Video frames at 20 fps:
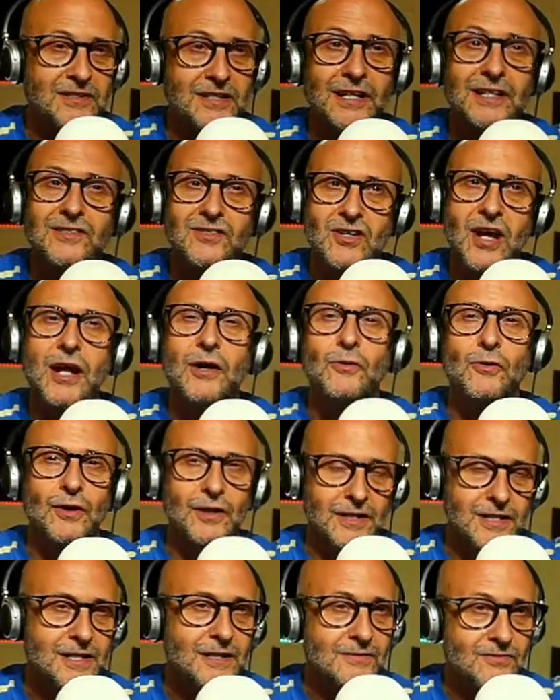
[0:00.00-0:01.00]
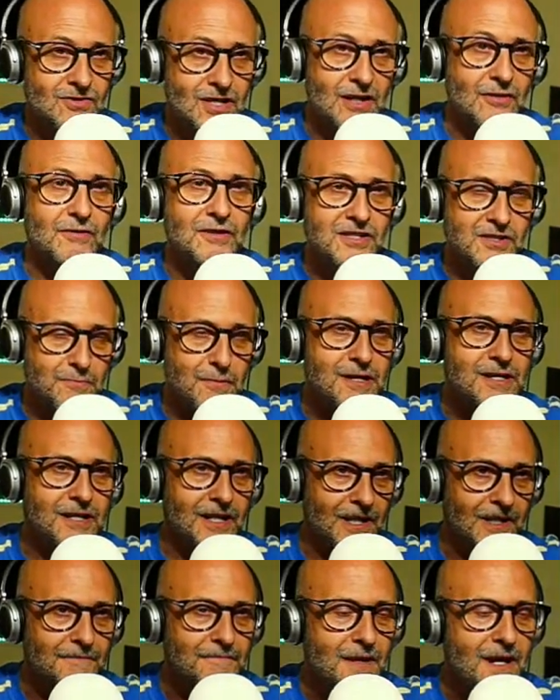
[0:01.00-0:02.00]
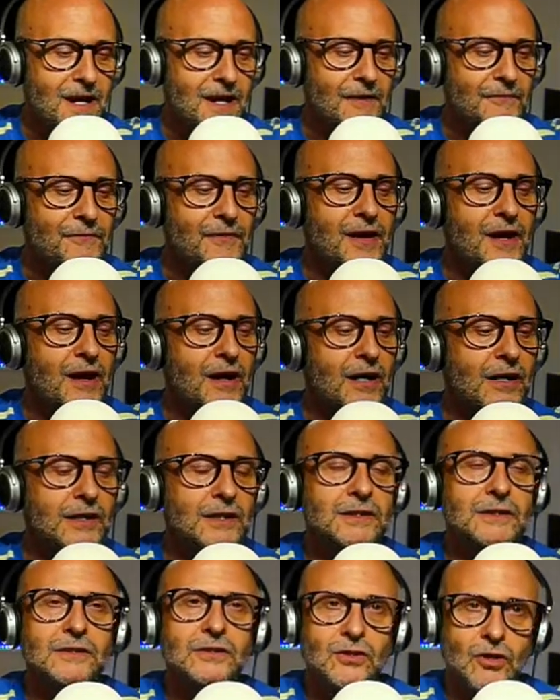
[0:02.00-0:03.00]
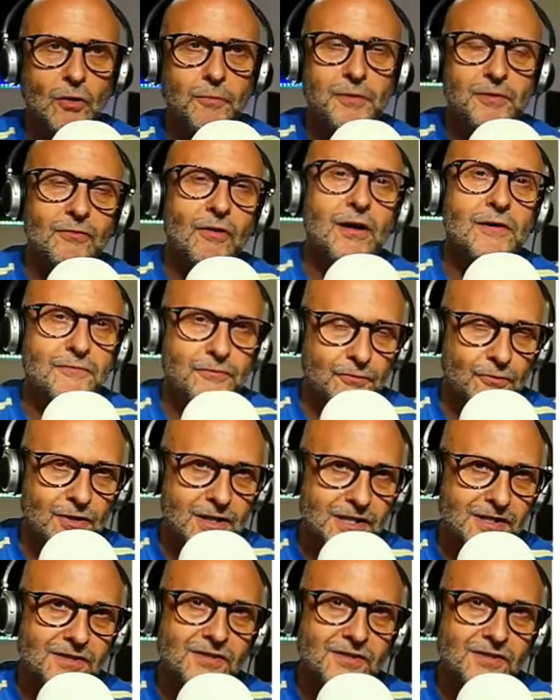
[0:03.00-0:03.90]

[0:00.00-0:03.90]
And generally speaking, they are copyright free.